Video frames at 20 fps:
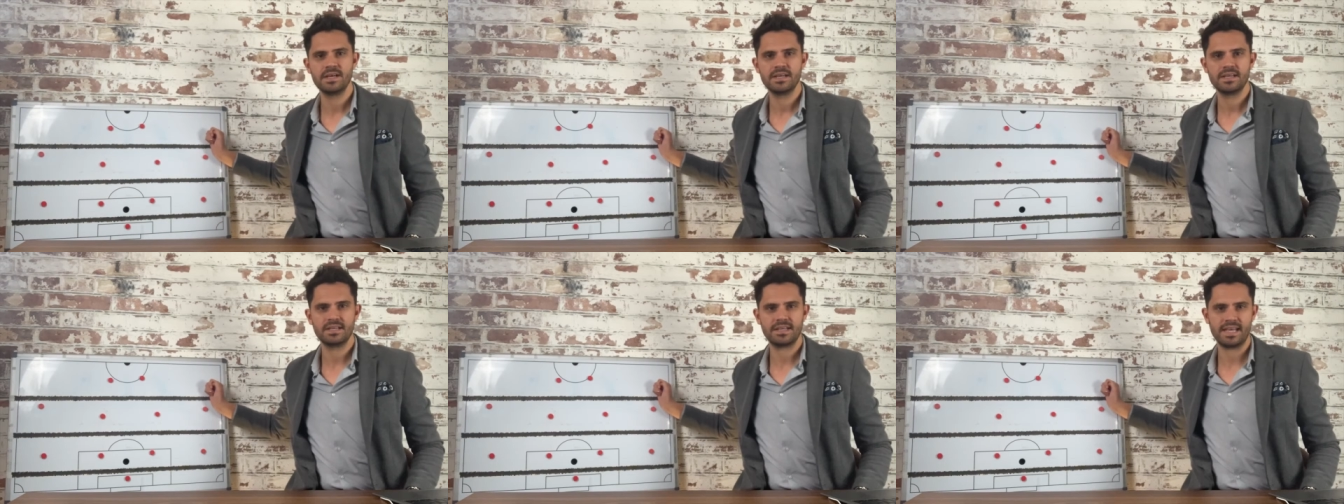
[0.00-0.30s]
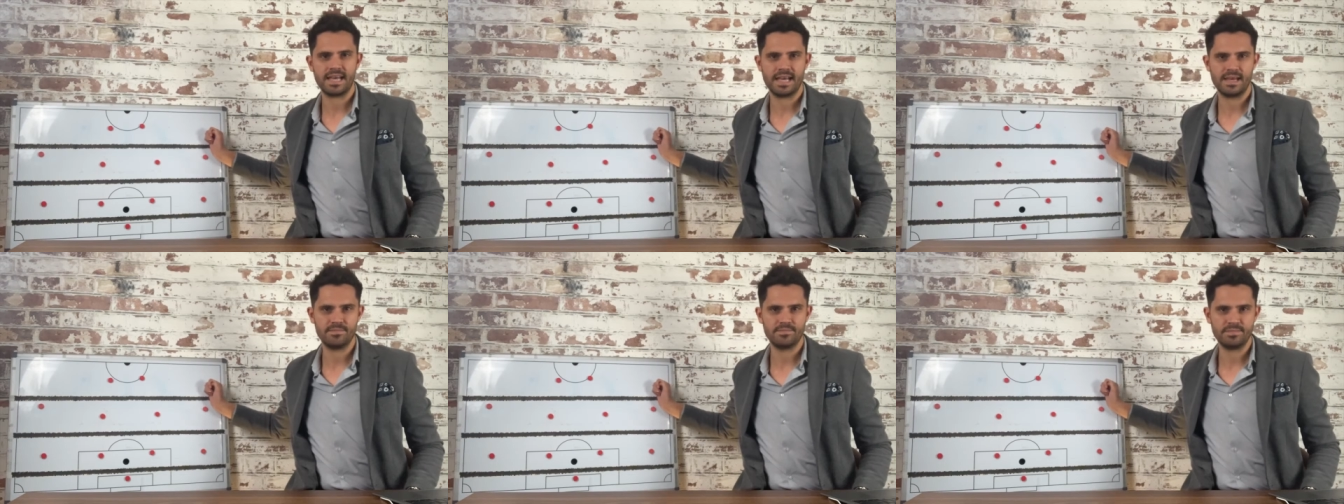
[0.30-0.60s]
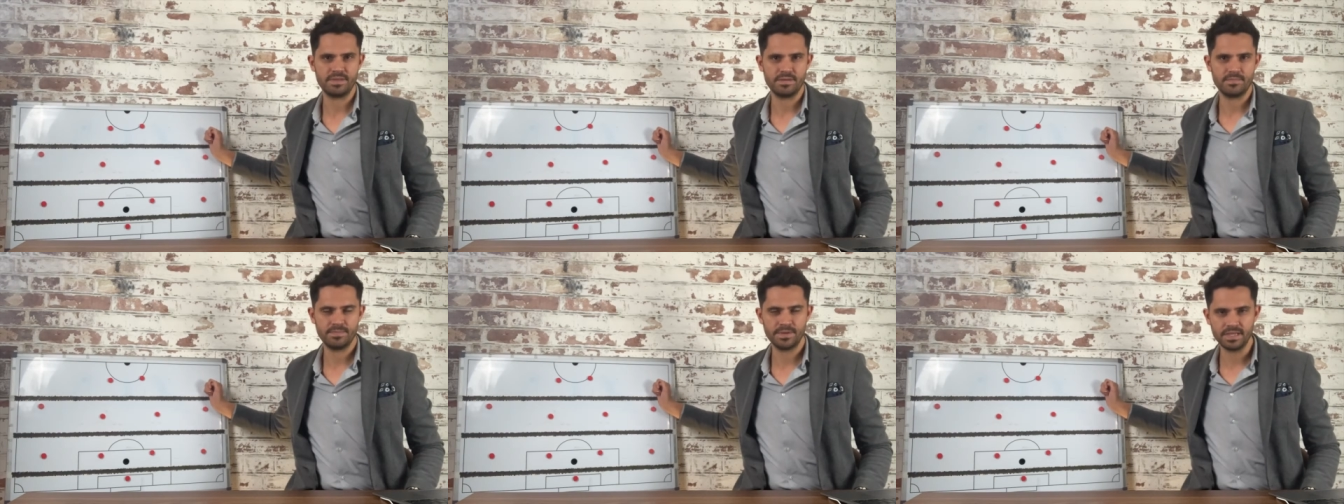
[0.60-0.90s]
can
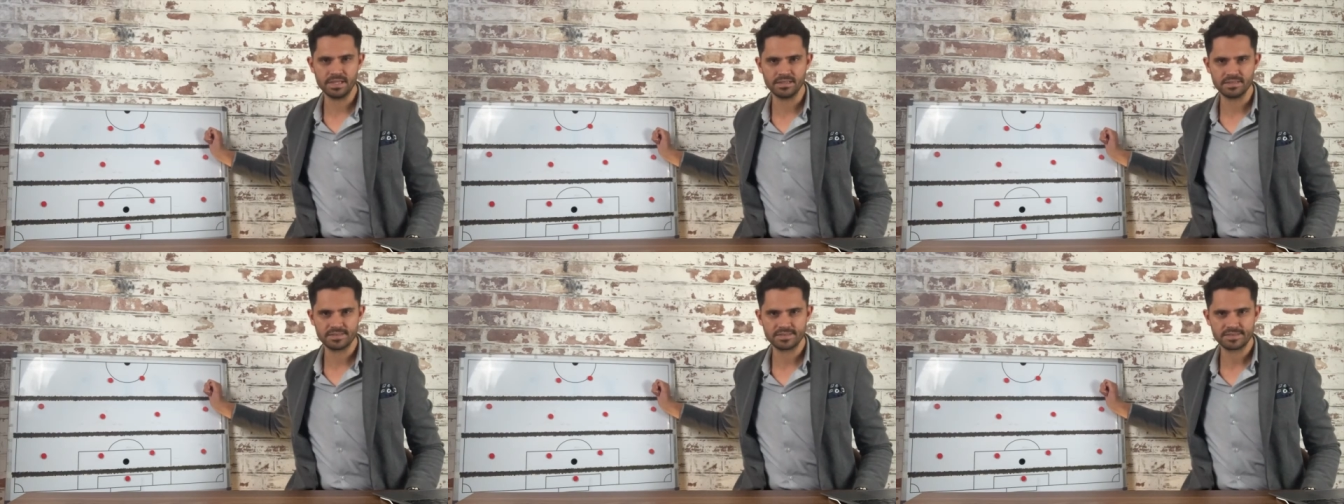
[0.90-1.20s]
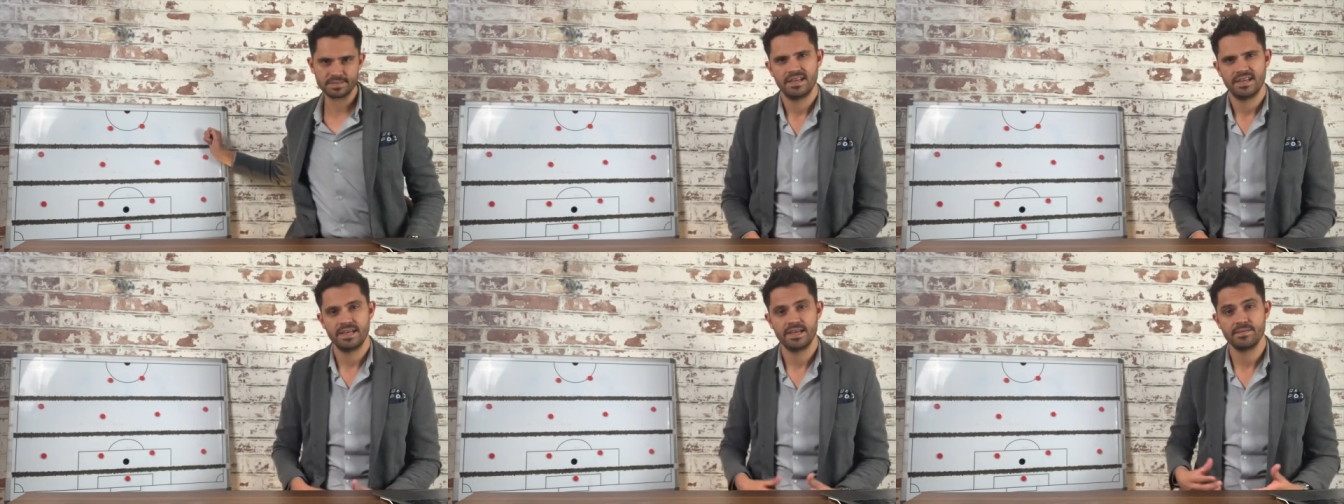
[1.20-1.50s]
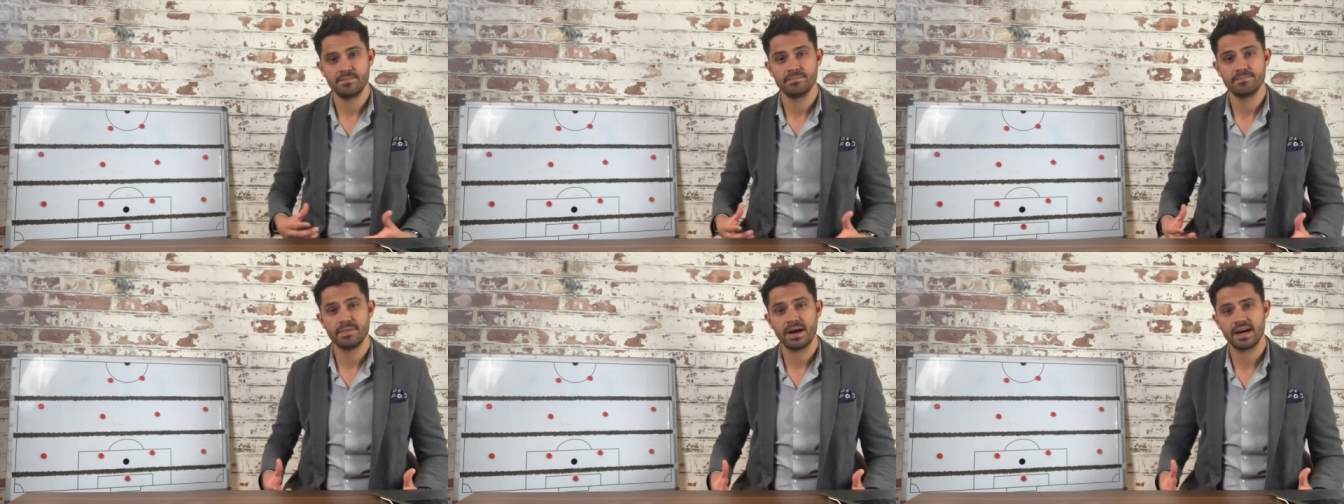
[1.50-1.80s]
be built.
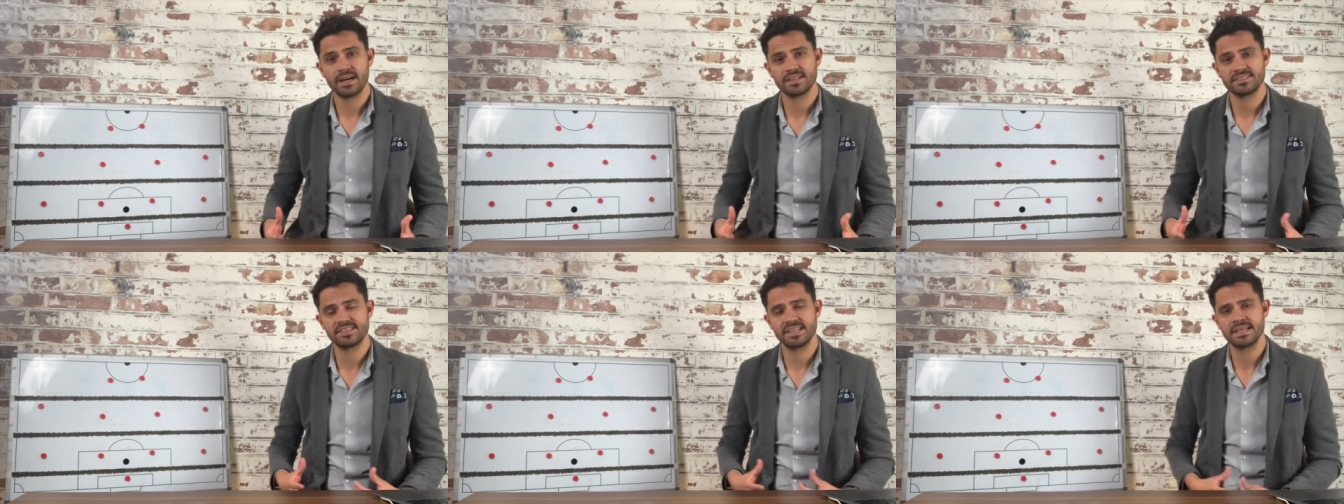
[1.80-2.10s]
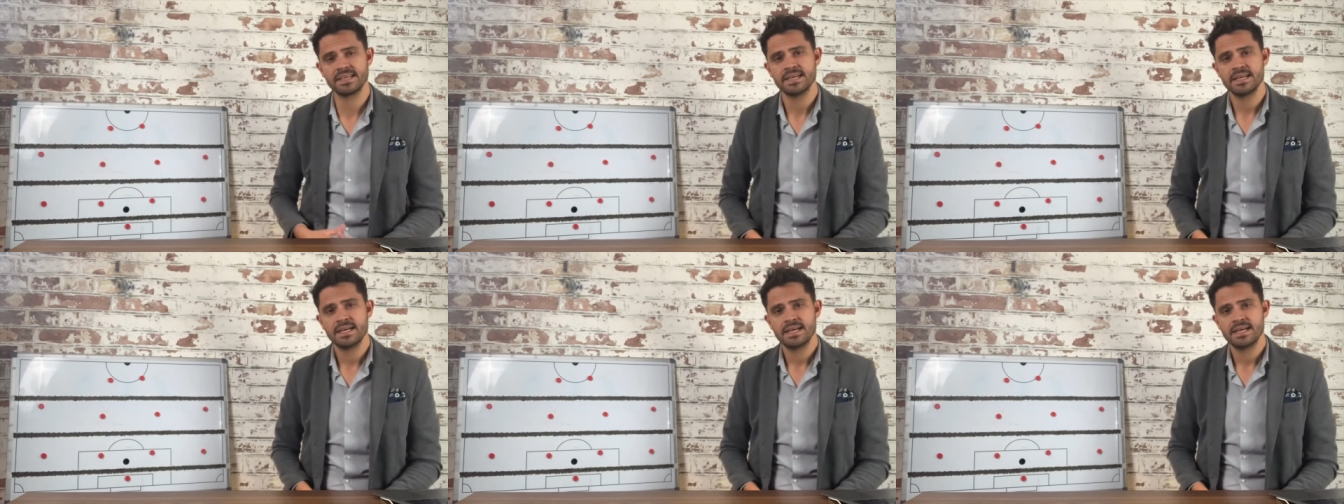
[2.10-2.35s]
In marketing,